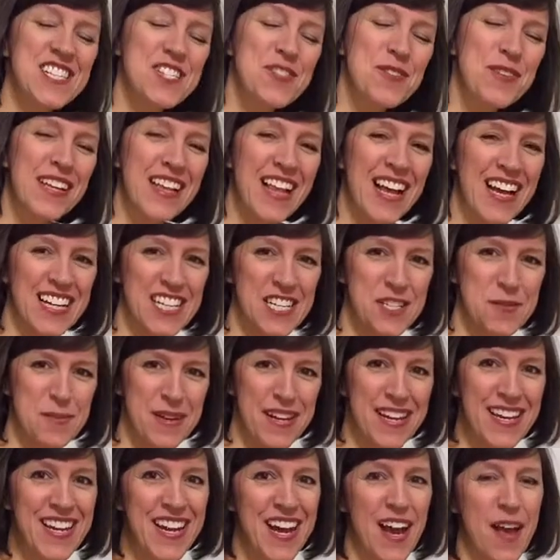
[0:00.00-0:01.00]
Sri
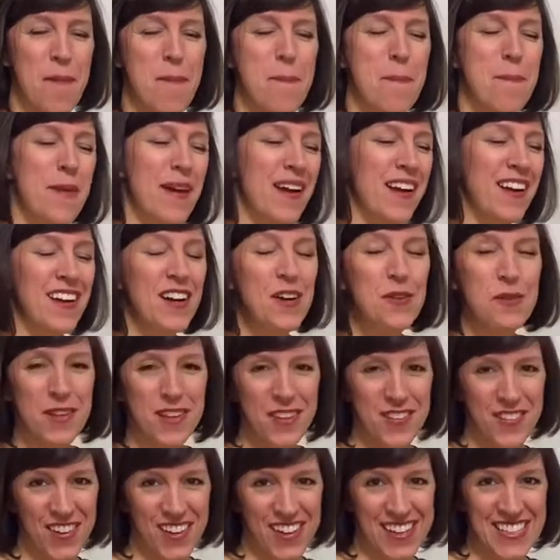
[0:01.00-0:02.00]
Lakshmi. I'm Mara
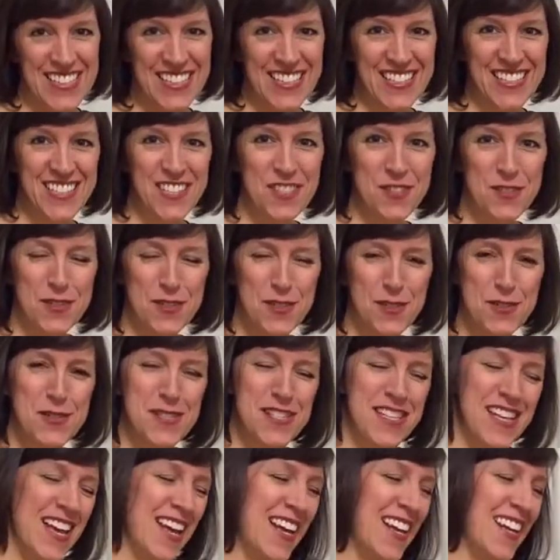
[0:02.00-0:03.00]
with Fairy Tale Tutus,
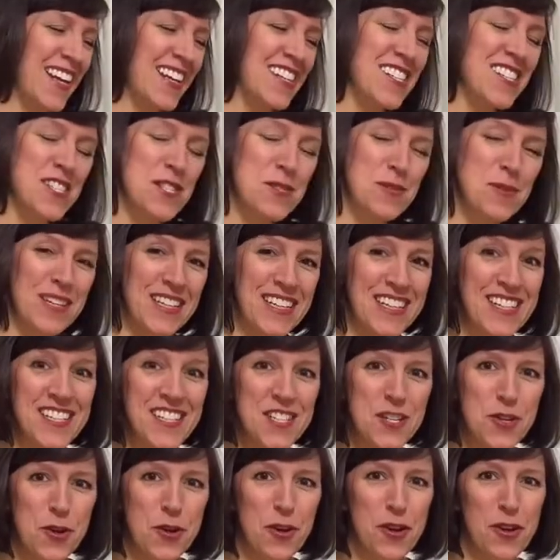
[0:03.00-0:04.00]
and I just wanted to
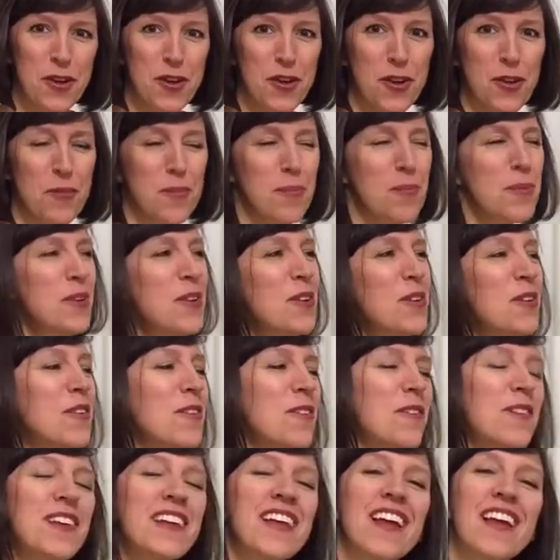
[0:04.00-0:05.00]
show you your
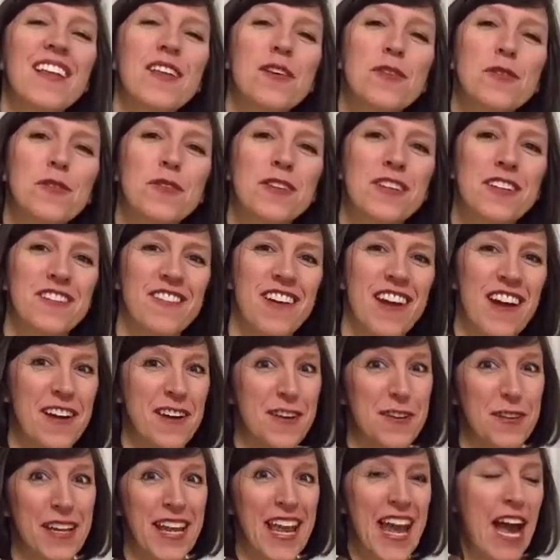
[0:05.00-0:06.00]
beautiful yellow
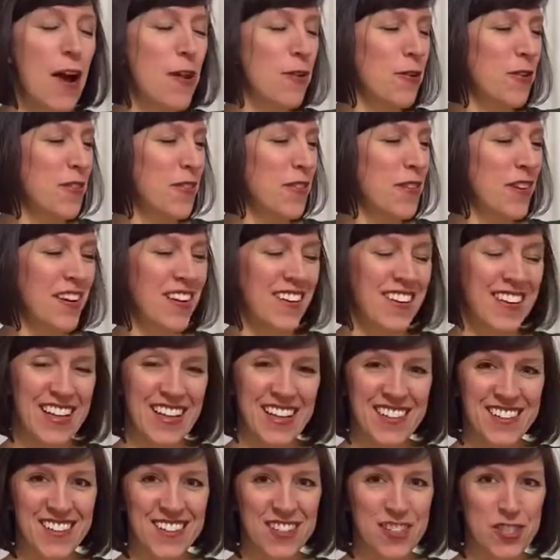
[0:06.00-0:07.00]
gown for your
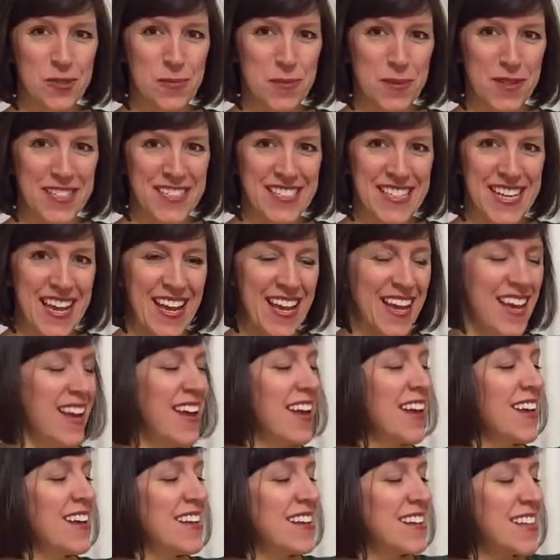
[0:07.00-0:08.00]
little daughter's birthday.
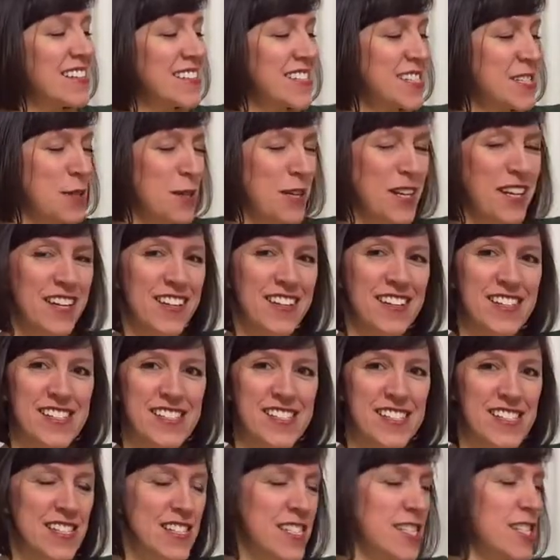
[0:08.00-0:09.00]
So here it
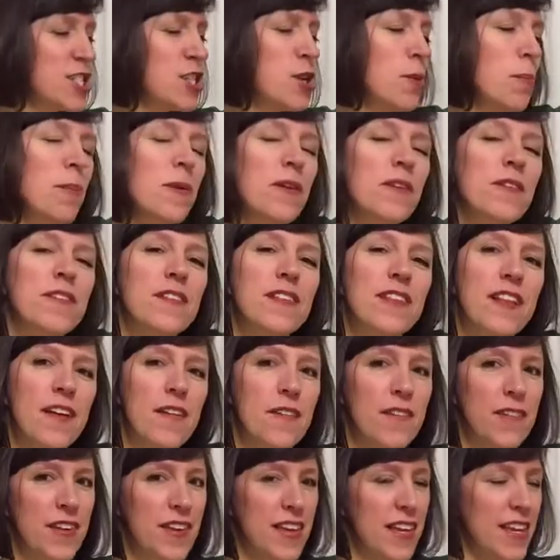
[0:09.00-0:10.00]
is, super
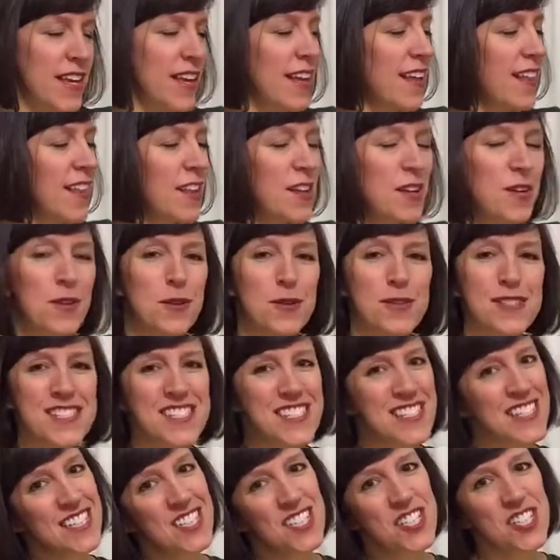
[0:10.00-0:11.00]
fluffy, yellow,
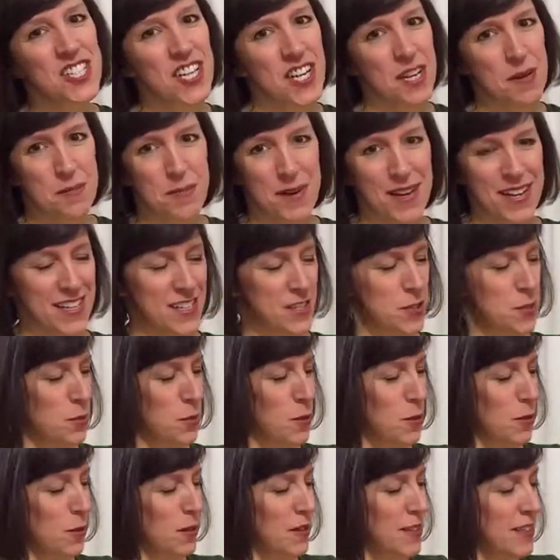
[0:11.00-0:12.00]
sunshine bright
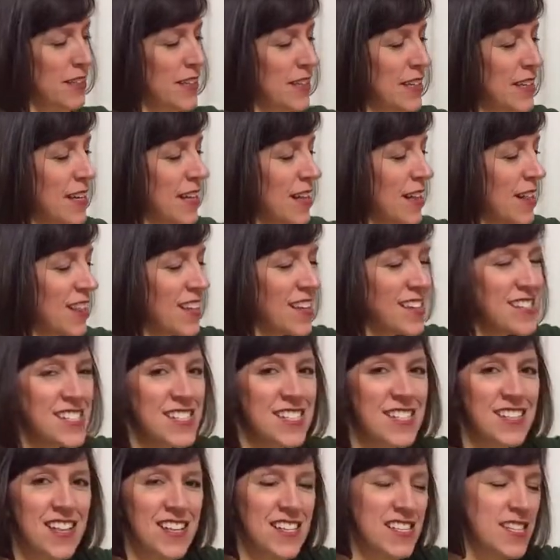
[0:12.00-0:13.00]
tulle. Lots
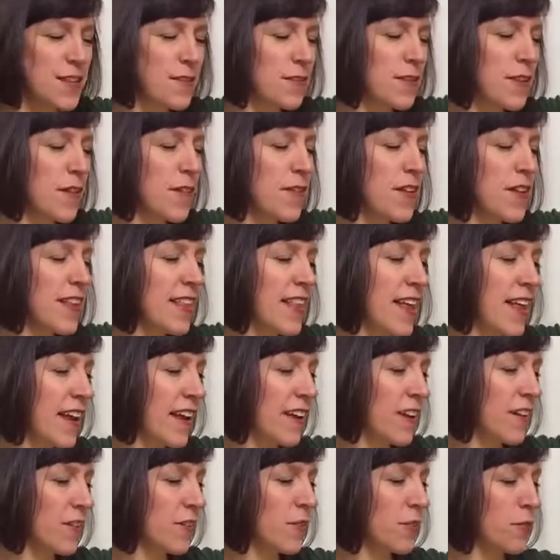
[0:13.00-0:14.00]
and lots of fluffy
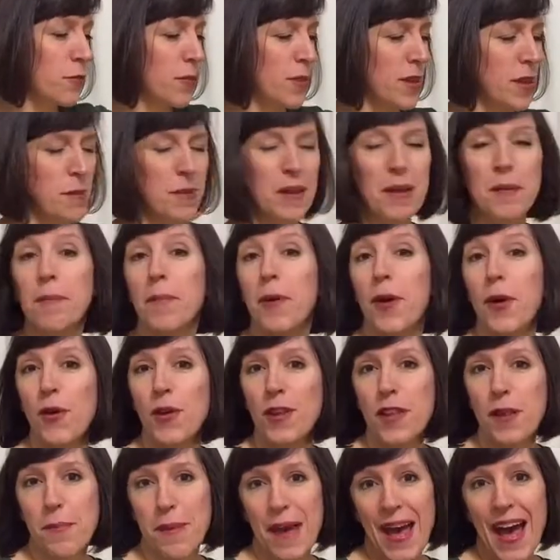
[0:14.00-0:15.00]
layers with a big bow
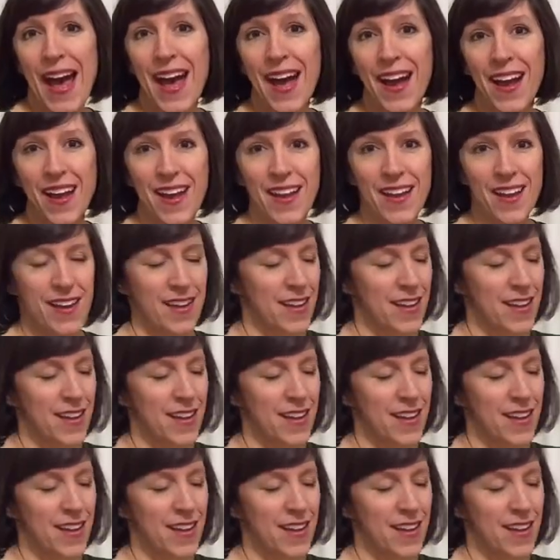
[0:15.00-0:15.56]
at the back.